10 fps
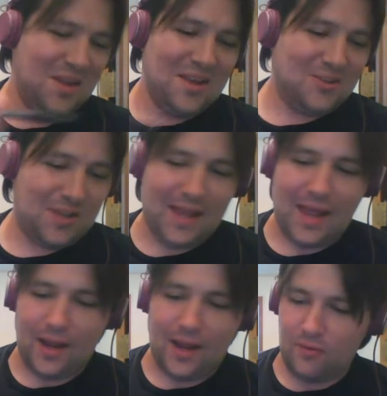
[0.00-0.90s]

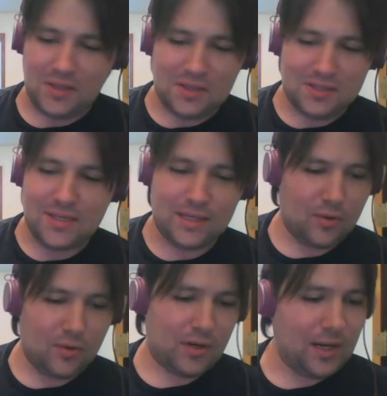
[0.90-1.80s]
Again, everything's neatly
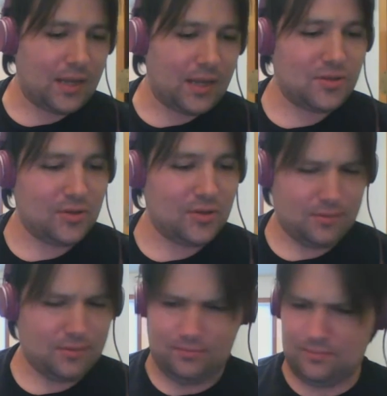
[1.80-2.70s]
organized so you
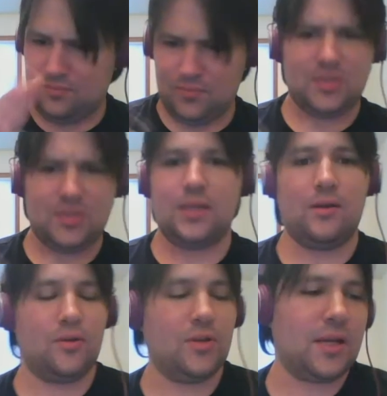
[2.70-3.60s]
can see
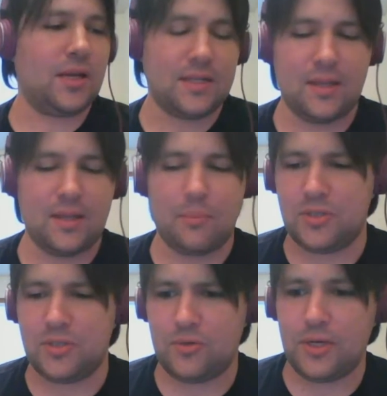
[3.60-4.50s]
her looking at a separate
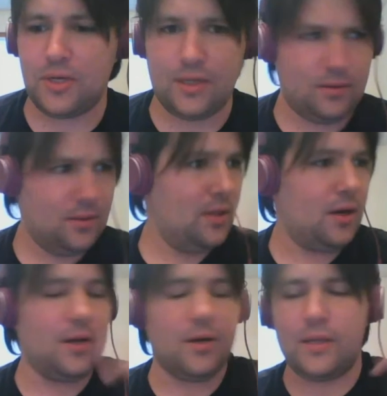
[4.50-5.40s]
screen, and
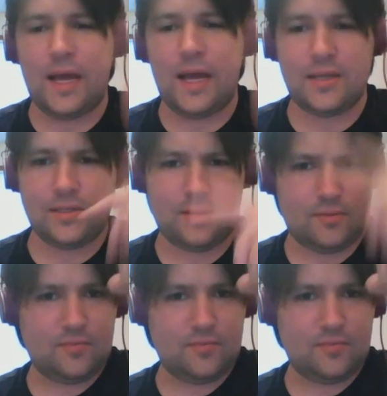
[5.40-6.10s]
on her glasses,